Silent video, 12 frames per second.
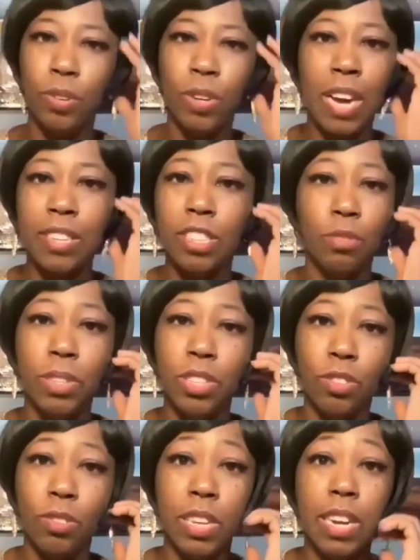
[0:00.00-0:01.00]
And I just
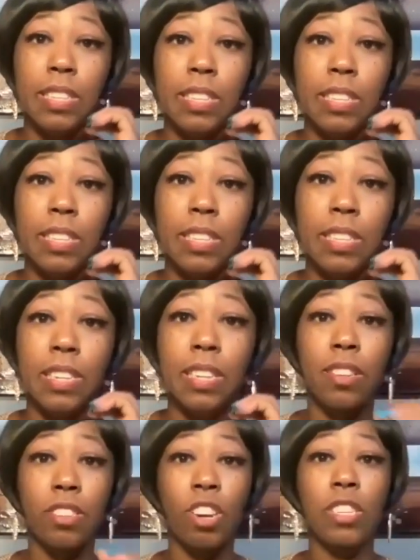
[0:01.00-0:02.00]
wasn't doing that. I said, look, y'all
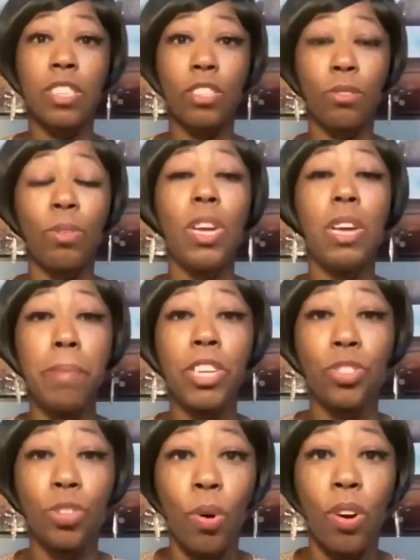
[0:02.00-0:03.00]
need to make
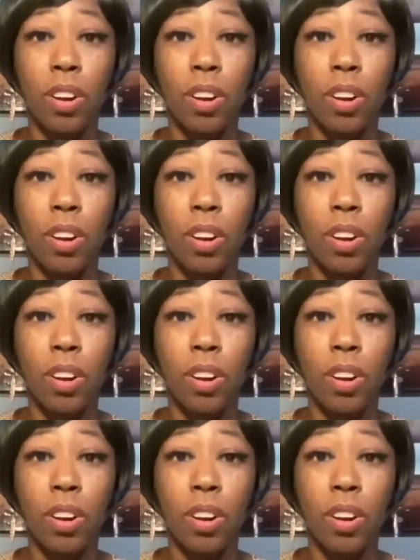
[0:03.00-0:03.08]
sure